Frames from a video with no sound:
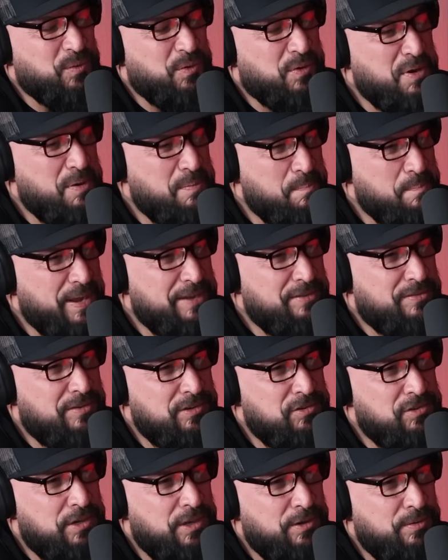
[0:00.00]
What an
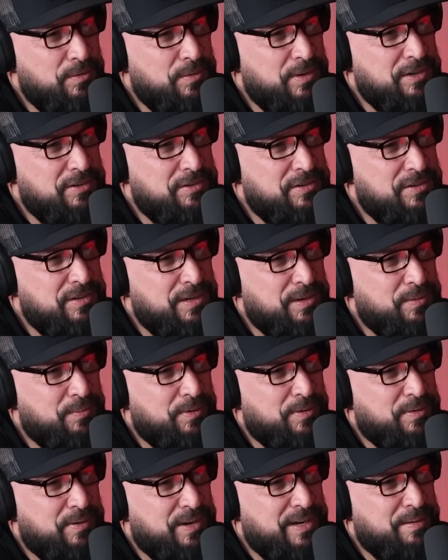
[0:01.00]
amazing generation they
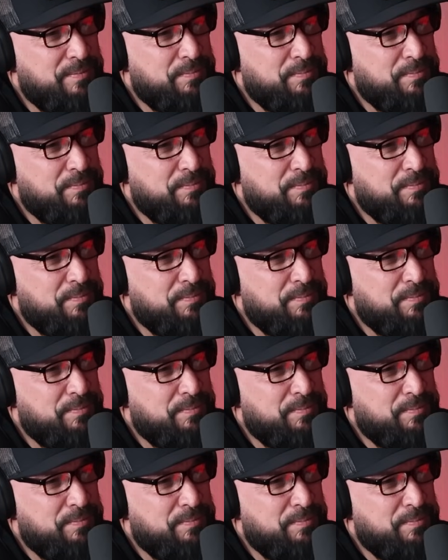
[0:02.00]
were, right,